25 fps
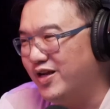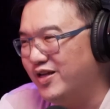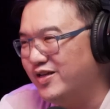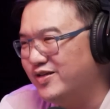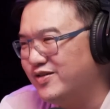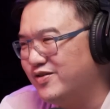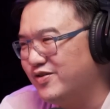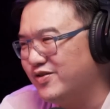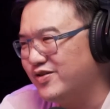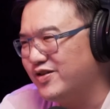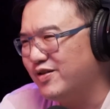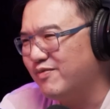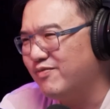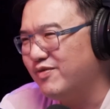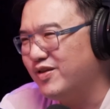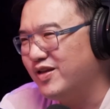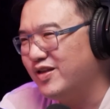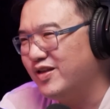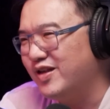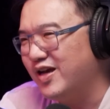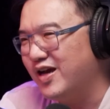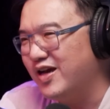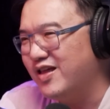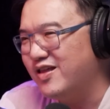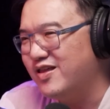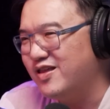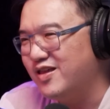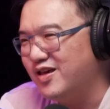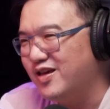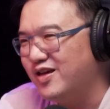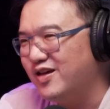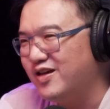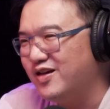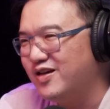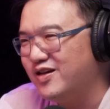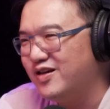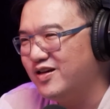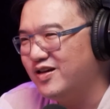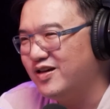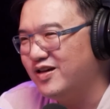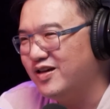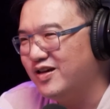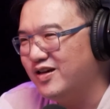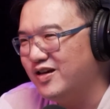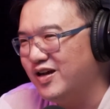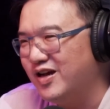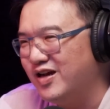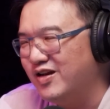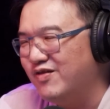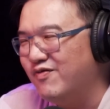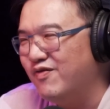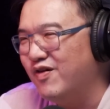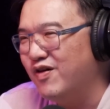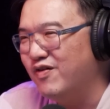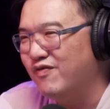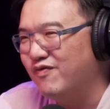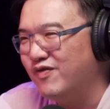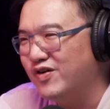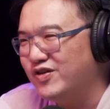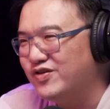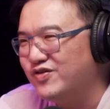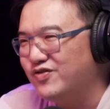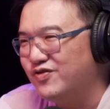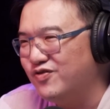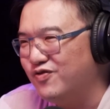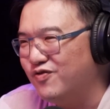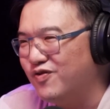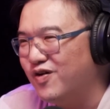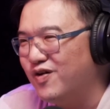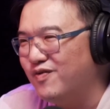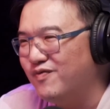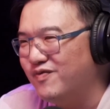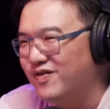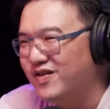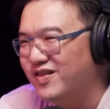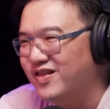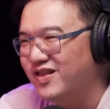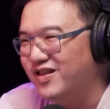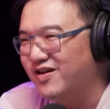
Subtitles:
it's not something that I think anyone wants to grow up with,